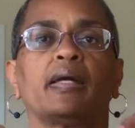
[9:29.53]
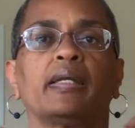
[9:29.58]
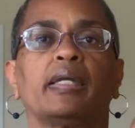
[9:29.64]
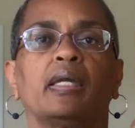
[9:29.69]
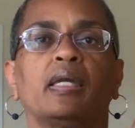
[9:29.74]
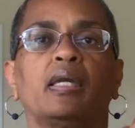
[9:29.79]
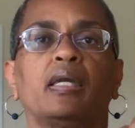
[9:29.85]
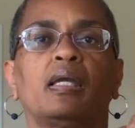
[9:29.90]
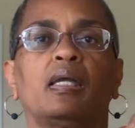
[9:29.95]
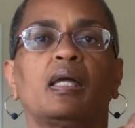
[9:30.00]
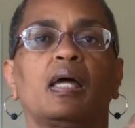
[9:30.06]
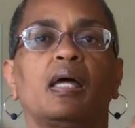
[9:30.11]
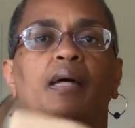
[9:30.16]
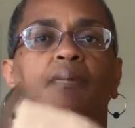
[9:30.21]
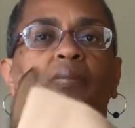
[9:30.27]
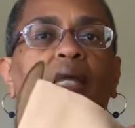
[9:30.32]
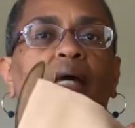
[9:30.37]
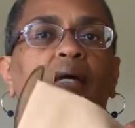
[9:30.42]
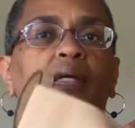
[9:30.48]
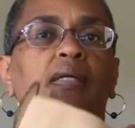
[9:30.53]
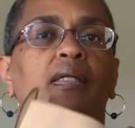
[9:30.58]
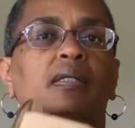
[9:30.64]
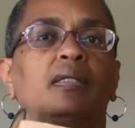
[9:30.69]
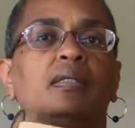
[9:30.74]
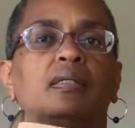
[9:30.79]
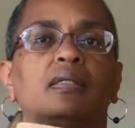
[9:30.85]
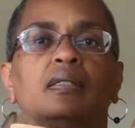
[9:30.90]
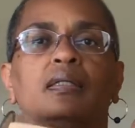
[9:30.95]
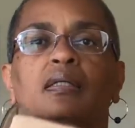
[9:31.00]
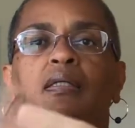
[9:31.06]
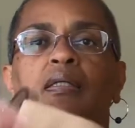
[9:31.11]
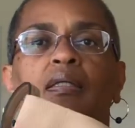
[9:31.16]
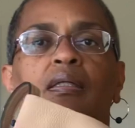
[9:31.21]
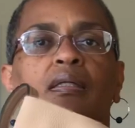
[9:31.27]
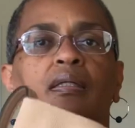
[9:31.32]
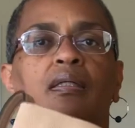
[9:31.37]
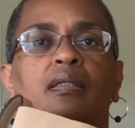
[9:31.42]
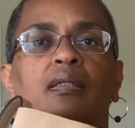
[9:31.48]
Again, I'm
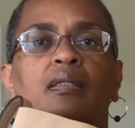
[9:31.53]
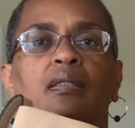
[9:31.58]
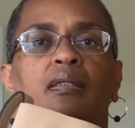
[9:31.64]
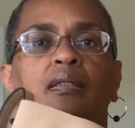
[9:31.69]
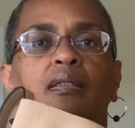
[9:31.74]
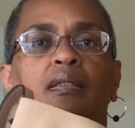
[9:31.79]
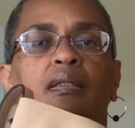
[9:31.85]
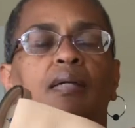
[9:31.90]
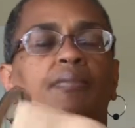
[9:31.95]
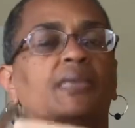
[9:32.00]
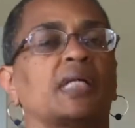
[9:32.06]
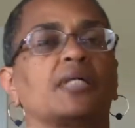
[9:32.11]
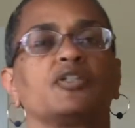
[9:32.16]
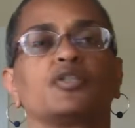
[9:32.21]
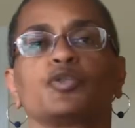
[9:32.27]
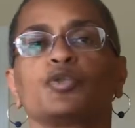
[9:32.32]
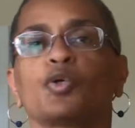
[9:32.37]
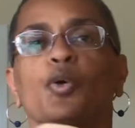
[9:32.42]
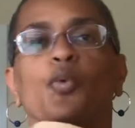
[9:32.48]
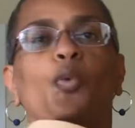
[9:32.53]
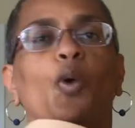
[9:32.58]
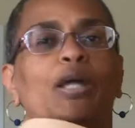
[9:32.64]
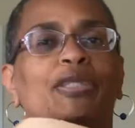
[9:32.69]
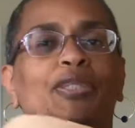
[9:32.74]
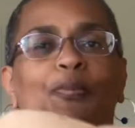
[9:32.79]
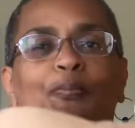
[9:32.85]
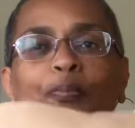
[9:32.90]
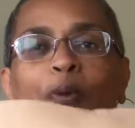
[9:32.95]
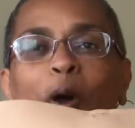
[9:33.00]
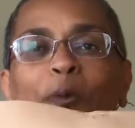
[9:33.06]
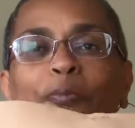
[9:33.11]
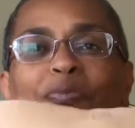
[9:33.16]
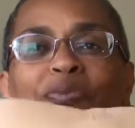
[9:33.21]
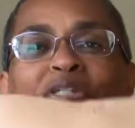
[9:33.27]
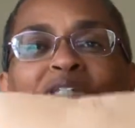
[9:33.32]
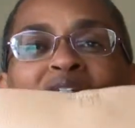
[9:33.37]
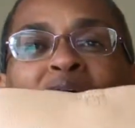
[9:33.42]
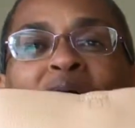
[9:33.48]
not sure what the
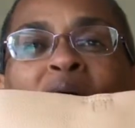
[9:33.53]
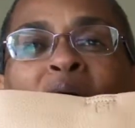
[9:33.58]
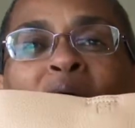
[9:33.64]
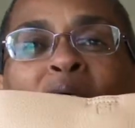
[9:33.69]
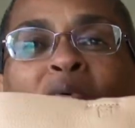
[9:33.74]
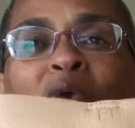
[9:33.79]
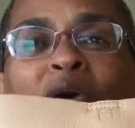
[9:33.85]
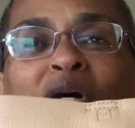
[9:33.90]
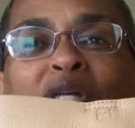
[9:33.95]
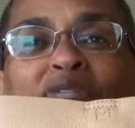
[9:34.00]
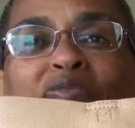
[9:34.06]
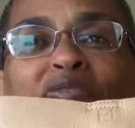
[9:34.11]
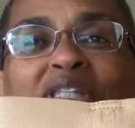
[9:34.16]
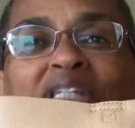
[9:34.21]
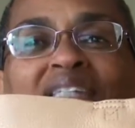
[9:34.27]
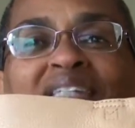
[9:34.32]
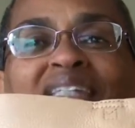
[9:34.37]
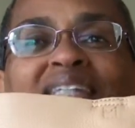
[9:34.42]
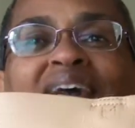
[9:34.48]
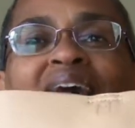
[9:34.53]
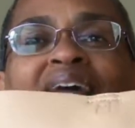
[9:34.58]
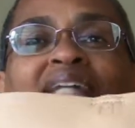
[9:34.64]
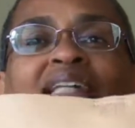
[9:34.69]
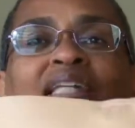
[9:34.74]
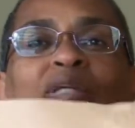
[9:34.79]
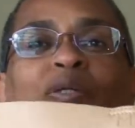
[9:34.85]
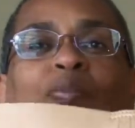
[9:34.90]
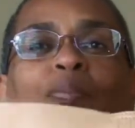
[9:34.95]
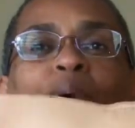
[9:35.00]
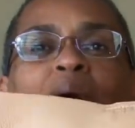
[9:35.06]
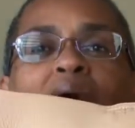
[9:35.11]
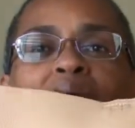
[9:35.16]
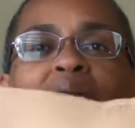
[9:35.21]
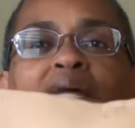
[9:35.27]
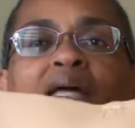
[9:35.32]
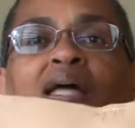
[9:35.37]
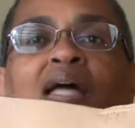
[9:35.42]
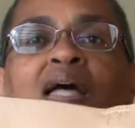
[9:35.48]
purpose was for this tiny little
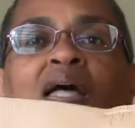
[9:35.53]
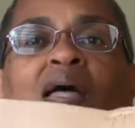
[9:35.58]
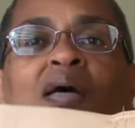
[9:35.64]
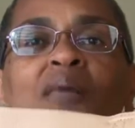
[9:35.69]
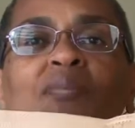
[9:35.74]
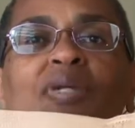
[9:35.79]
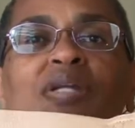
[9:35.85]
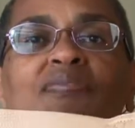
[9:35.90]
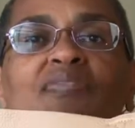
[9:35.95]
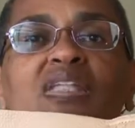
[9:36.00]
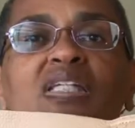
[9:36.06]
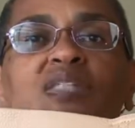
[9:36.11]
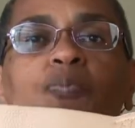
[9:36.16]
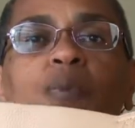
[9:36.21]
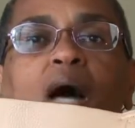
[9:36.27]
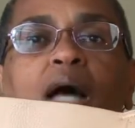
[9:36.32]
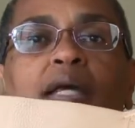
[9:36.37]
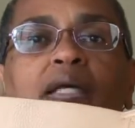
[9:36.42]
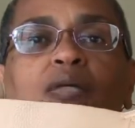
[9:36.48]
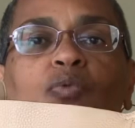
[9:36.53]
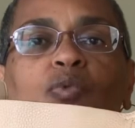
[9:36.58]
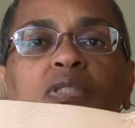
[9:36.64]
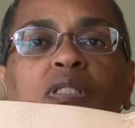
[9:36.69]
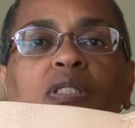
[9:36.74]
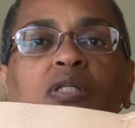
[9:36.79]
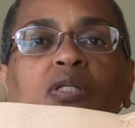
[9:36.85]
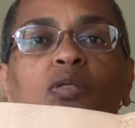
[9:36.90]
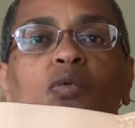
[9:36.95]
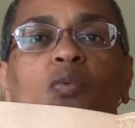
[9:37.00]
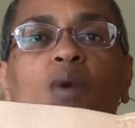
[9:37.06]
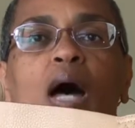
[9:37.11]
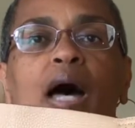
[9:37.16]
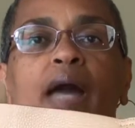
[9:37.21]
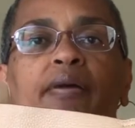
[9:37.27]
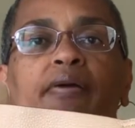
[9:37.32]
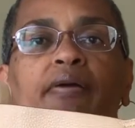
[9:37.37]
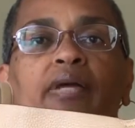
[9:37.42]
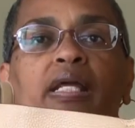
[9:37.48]
pocket, but if this pocket was a little
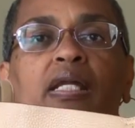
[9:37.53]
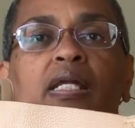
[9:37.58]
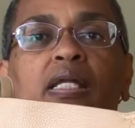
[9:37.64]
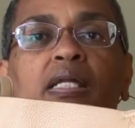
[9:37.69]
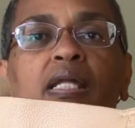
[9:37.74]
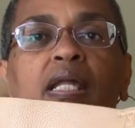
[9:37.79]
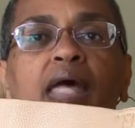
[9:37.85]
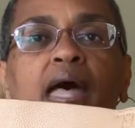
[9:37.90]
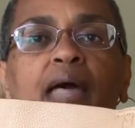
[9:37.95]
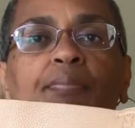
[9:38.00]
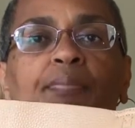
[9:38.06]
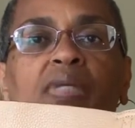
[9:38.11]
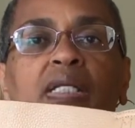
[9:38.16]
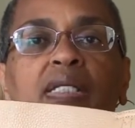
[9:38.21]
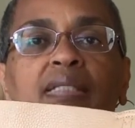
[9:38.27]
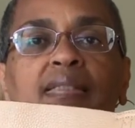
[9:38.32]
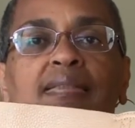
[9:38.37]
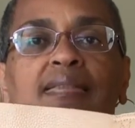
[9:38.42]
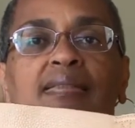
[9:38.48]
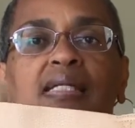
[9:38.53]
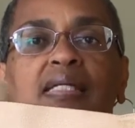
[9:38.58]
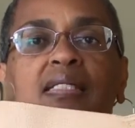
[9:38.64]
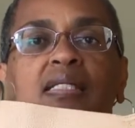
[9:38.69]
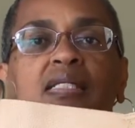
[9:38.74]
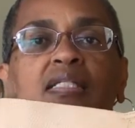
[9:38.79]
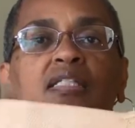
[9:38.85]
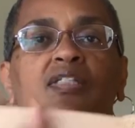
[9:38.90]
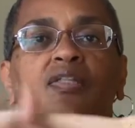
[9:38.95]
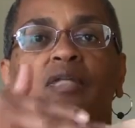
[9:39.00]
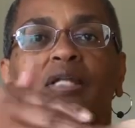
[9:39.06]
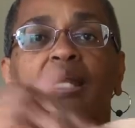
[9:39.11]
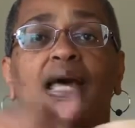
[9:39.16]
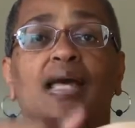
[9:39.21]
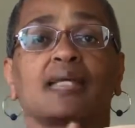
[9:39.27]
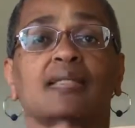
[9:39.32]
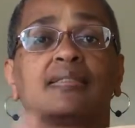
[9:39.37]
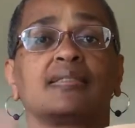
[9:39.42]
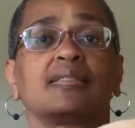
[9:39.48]
wider and it had been extended so that
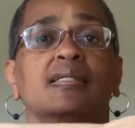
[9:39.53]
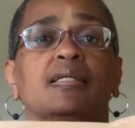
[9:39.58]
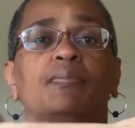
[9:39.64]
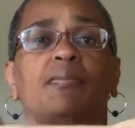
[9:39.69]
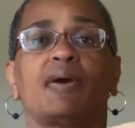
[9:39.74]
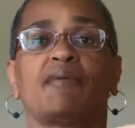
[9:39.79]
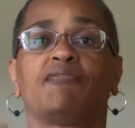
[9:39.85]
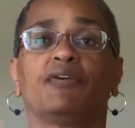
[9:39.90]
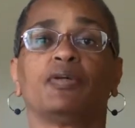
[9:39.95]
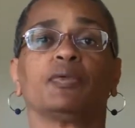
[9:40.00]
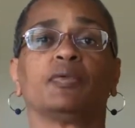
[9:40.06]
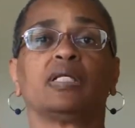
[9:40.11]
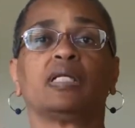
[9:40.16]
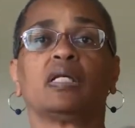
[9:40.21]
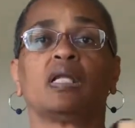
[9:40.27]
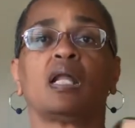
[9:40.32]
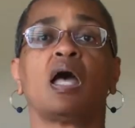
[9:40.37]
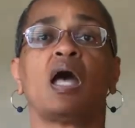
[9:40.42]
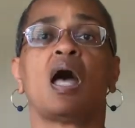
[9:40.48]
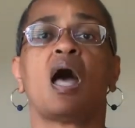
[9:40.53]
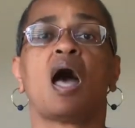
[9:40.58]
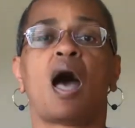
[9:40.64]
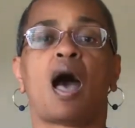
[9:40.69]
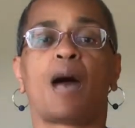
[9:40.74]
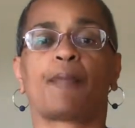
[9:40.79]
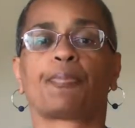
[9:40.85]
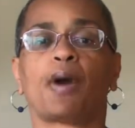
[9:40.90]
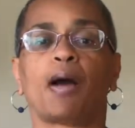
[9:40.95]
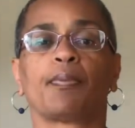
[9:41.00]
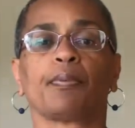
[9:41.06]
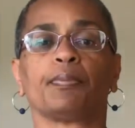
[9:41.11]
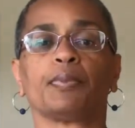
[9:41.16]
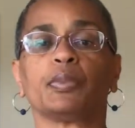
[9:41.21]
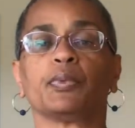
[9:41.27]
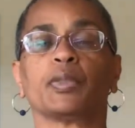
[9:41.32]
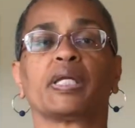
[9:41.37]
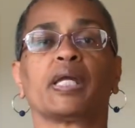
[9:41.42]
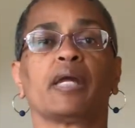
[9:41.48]
I could slip my phone in, I
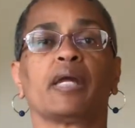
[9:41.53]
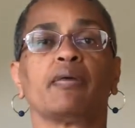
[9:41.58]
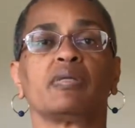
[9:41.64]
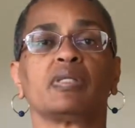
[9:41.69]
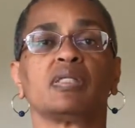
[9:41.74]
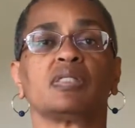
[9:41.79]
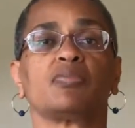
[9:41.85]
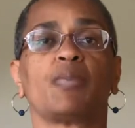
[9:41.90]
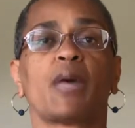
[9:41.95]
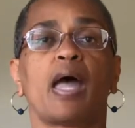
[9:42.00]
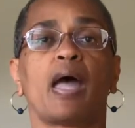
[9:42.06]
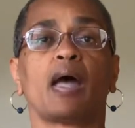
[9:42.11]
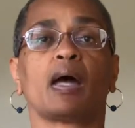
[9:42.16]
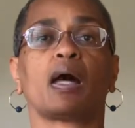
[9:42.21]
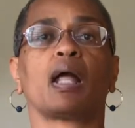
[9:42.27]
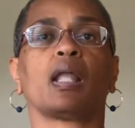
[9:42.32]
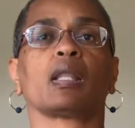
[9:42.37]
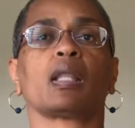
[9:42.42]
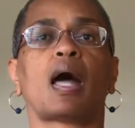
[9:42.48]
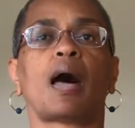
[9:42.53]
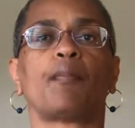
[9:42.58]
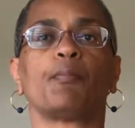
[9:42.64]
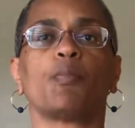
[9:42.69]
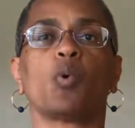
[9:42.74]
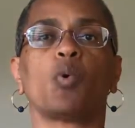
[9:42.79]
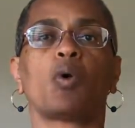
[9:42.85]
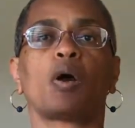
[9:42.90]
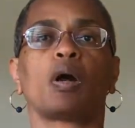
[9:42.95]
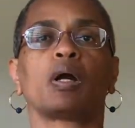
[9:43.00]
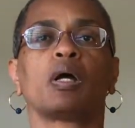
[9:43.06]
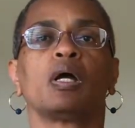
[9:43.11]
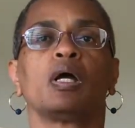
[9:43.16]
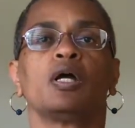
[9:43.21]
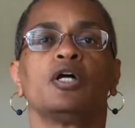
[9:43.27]
probably would carry this bag a lot more.